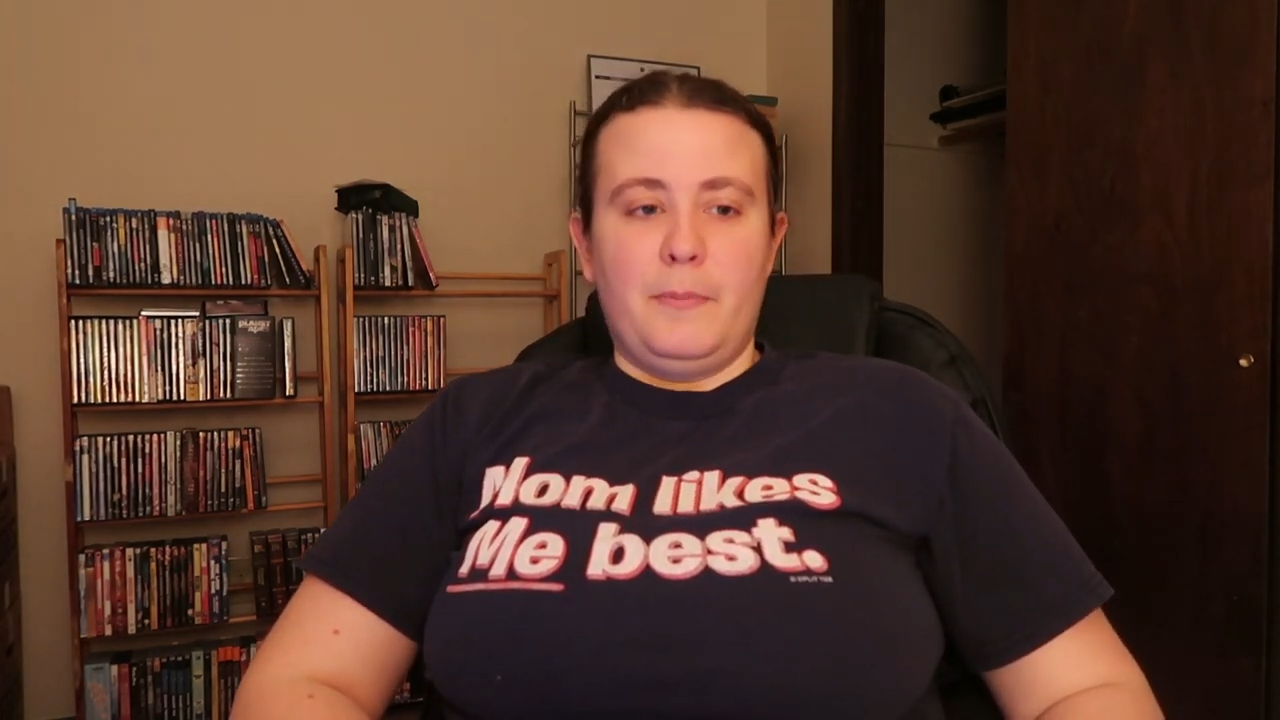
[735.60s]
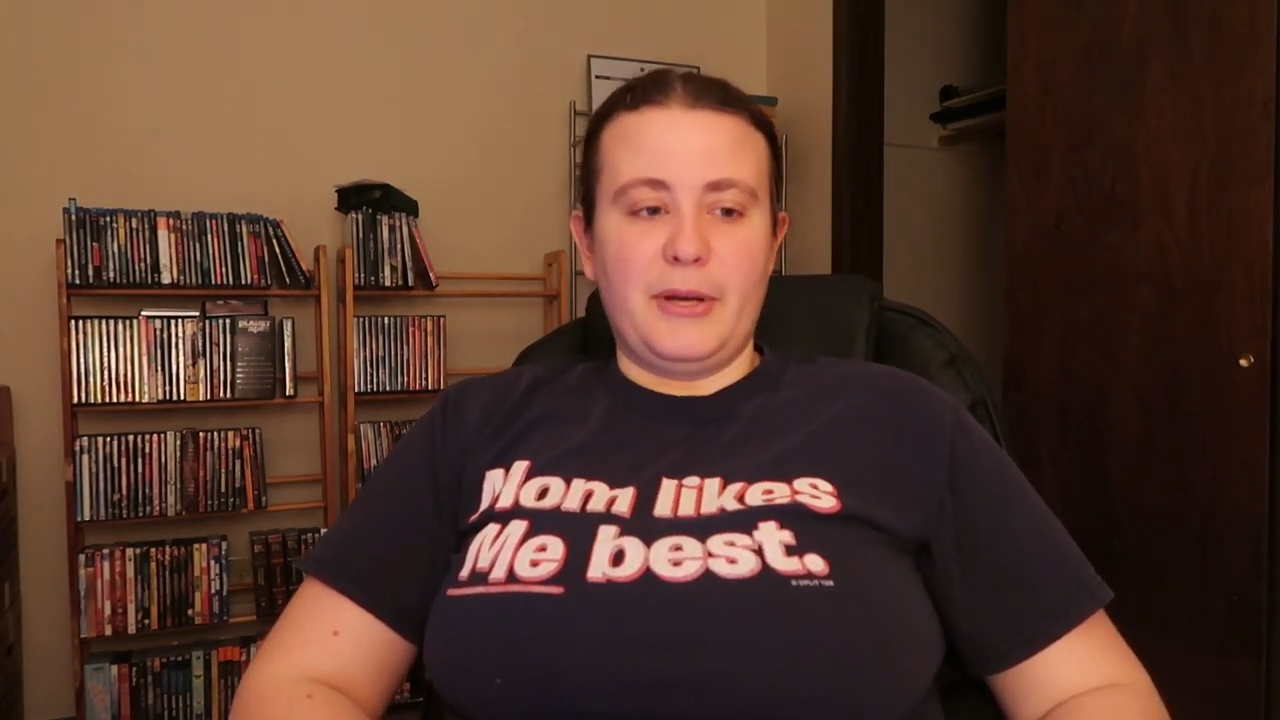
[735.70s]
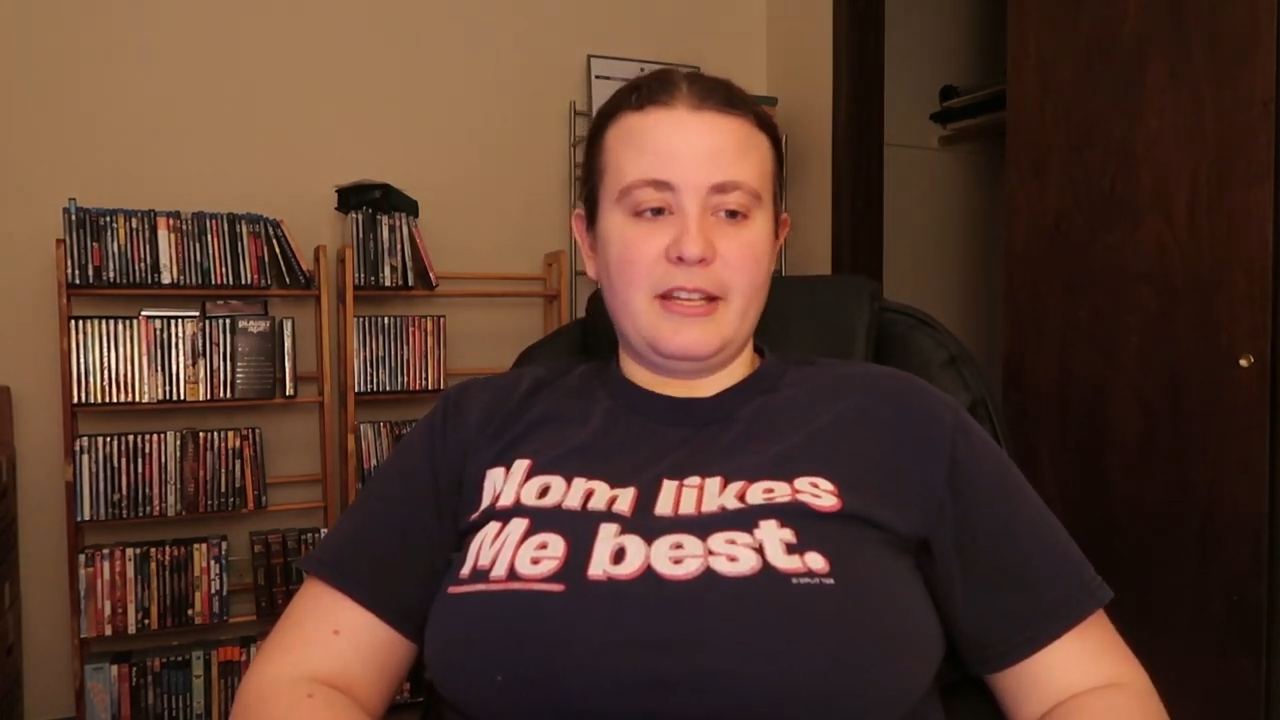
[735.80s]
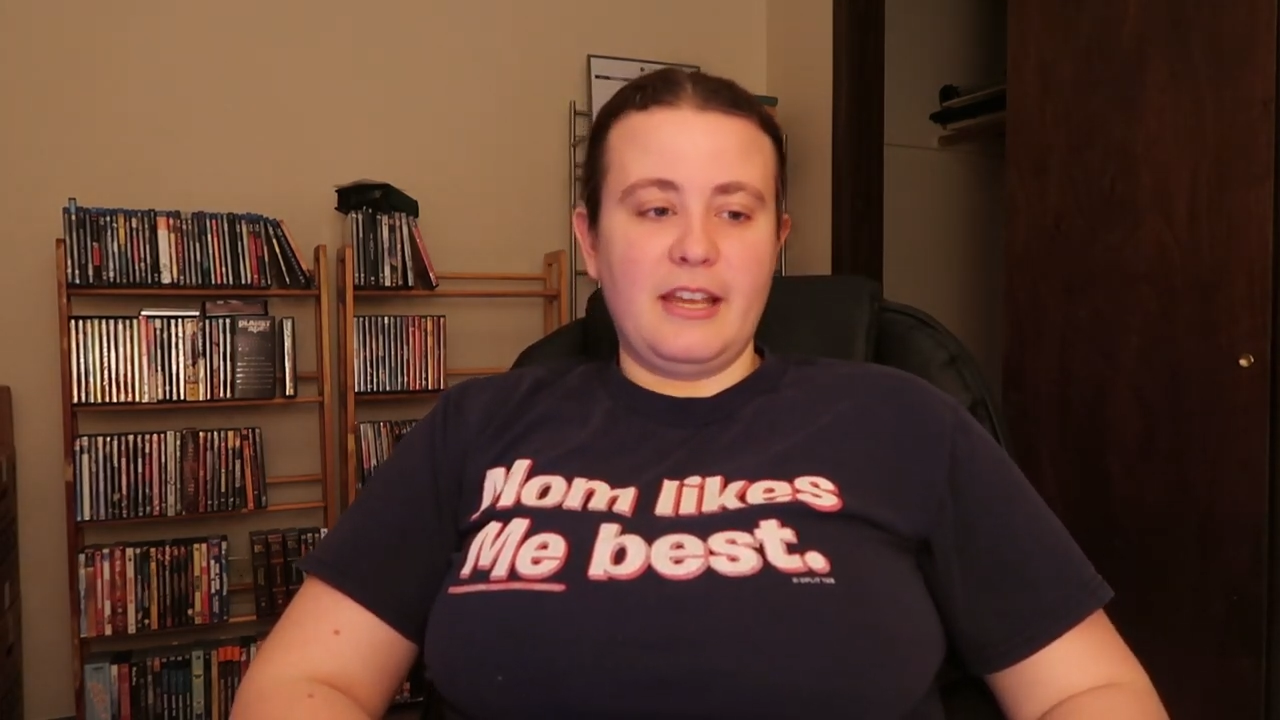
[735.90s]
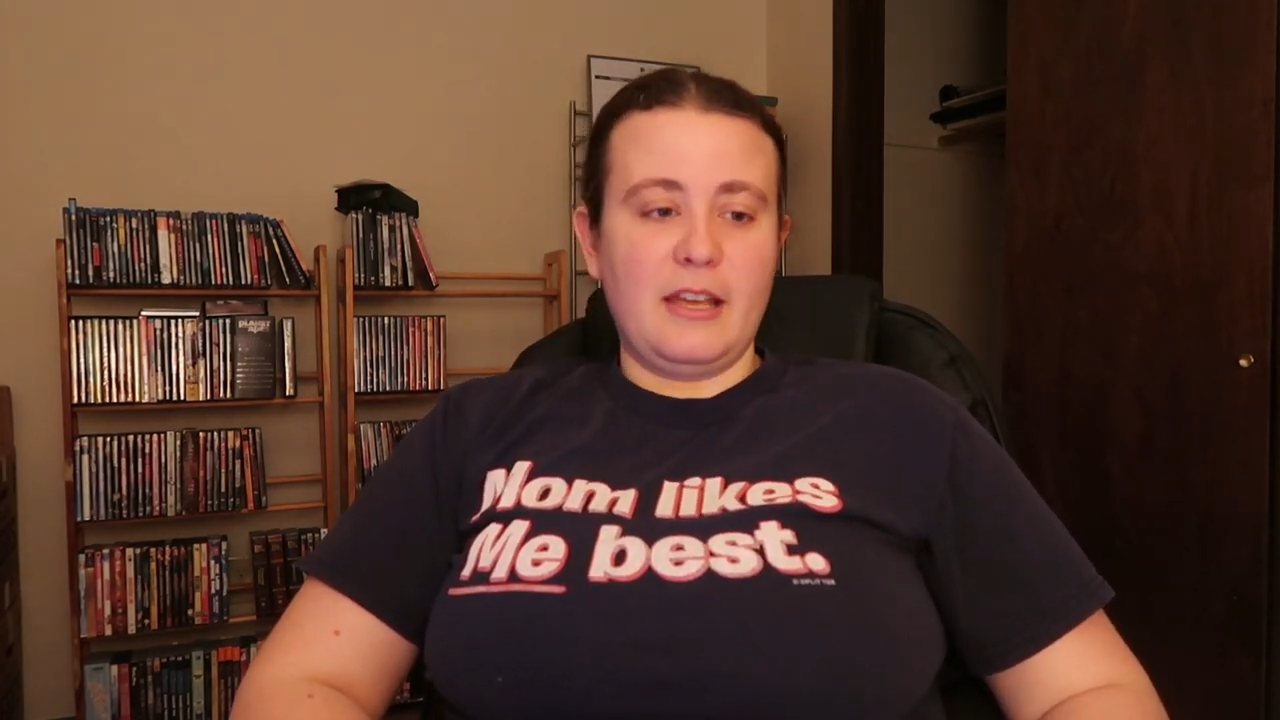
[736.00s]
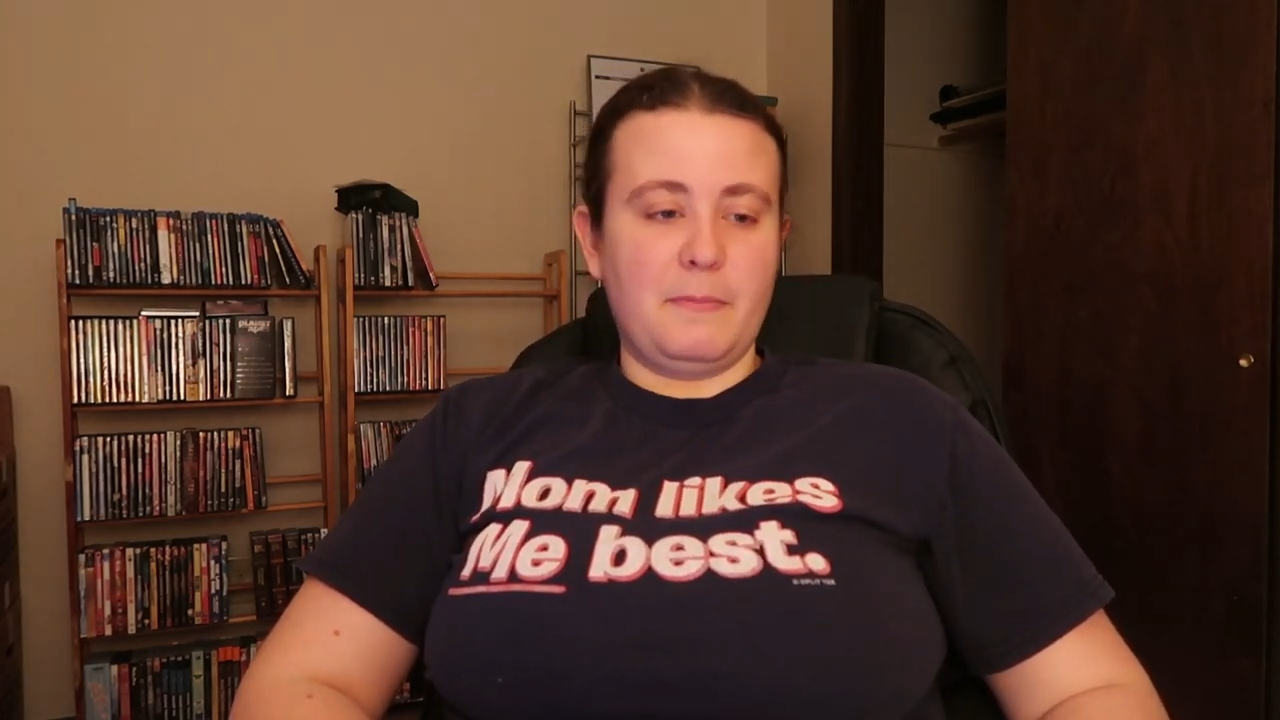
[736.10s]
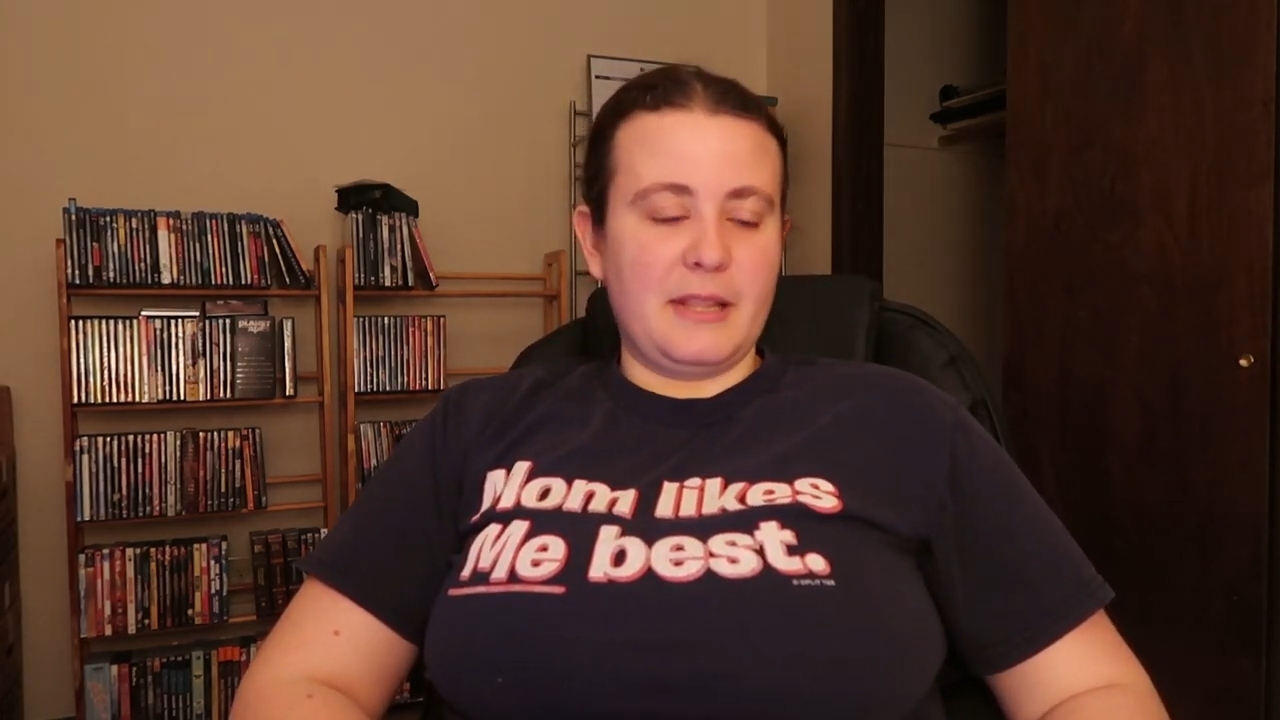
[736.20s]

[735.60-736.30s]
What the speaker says: But yeah,